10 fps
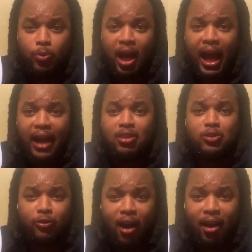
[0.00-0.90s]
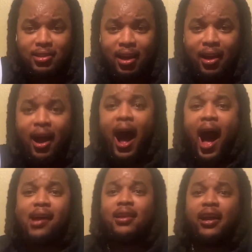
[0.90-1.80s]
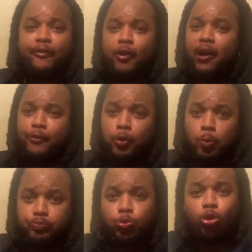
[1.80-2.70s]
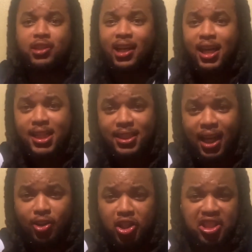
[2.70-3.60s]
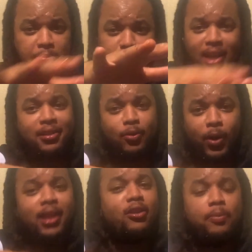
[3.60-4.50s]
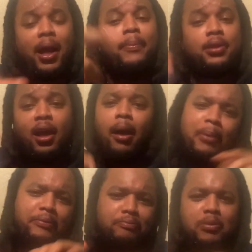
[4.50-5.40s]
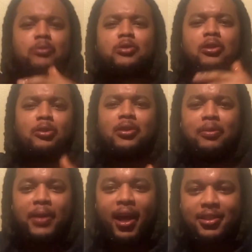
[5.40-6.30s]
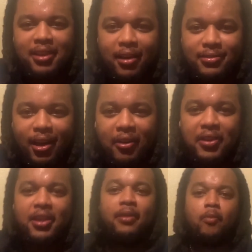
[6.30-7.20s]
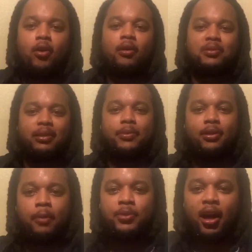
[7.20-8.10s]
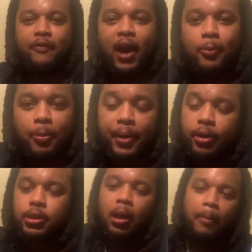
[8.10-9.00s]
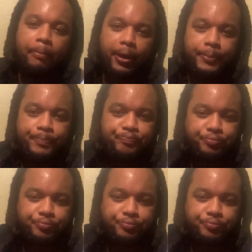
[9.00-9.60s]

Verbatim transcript: when I had those fries. I like fried food, which I got cut down on because I'm trying to cut weight a little bit. I've been, been, been doing a little, little bit of exercise now and then. I'm slimming up, down five more pounds. But